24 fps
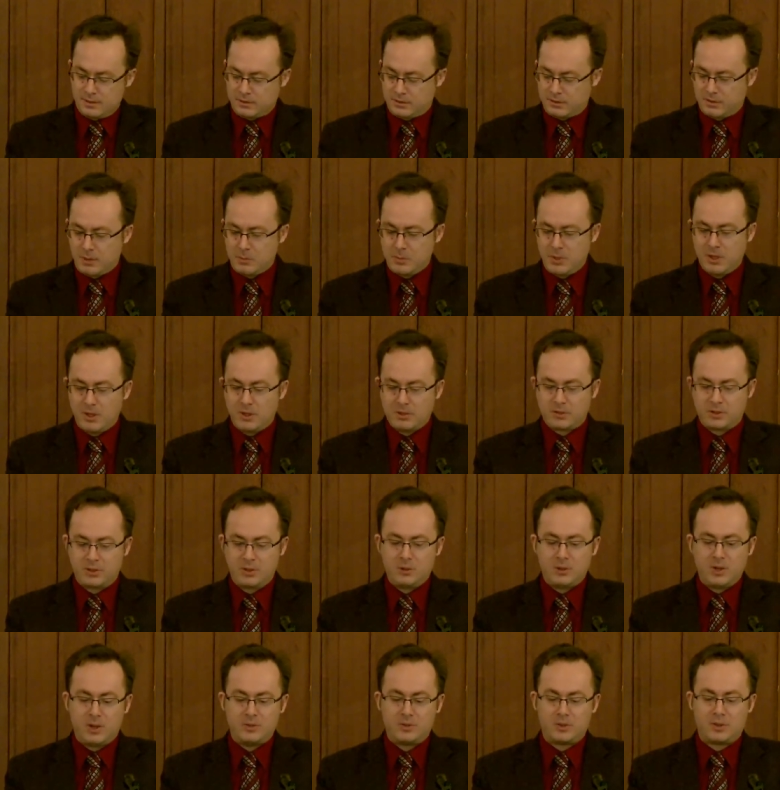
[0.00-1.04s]
So let me ask
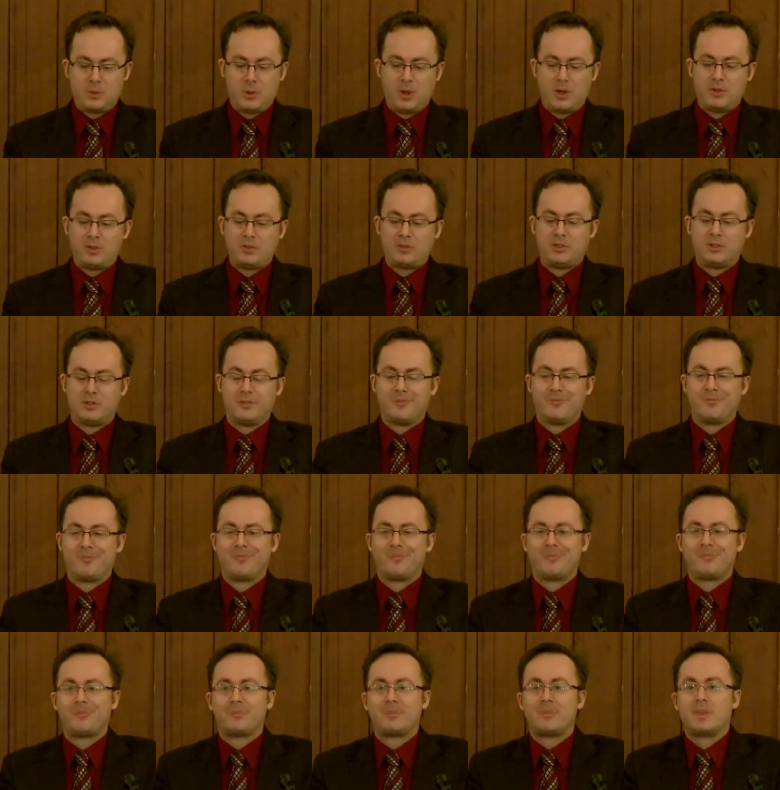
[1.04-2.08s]
you guys a question.
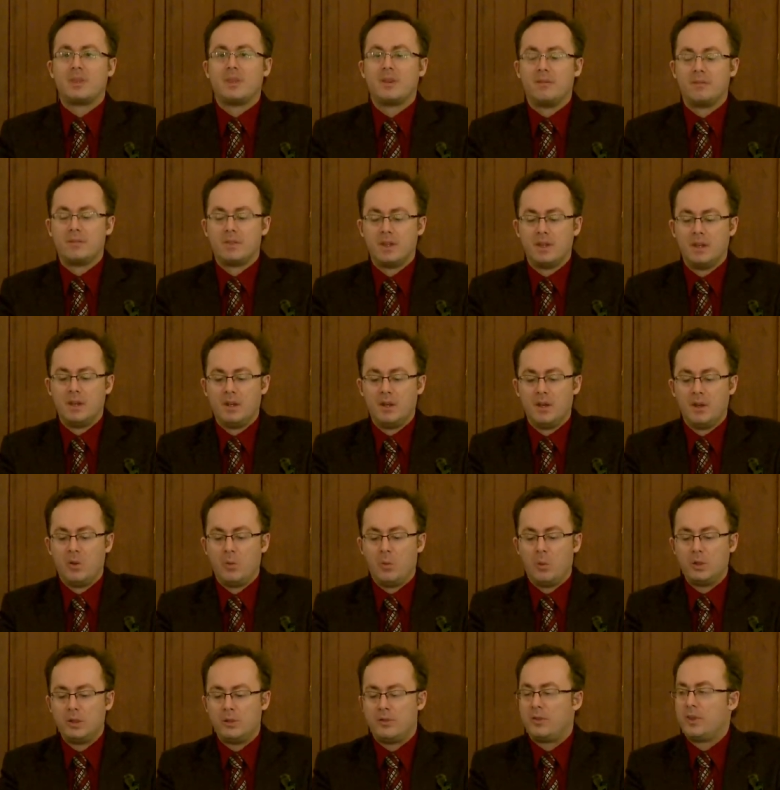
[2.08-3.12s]

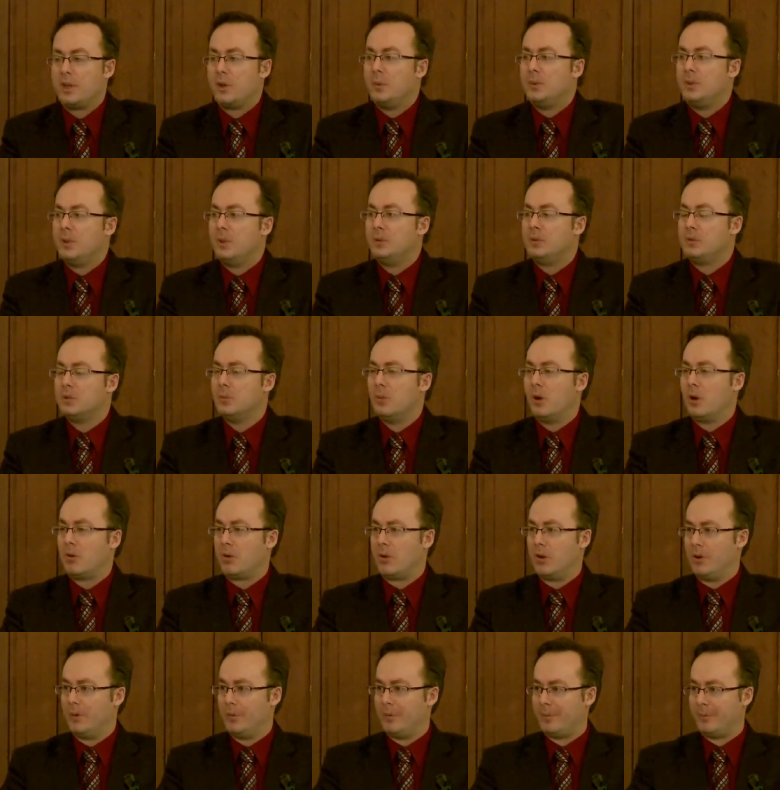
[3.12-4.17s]
What if there were no
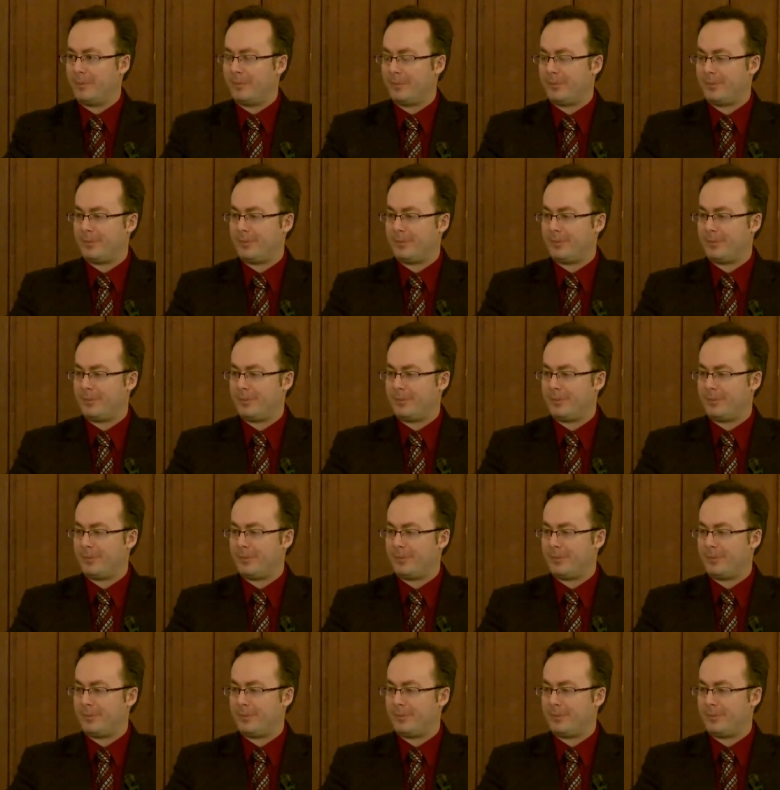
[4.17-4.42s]
tomorrow?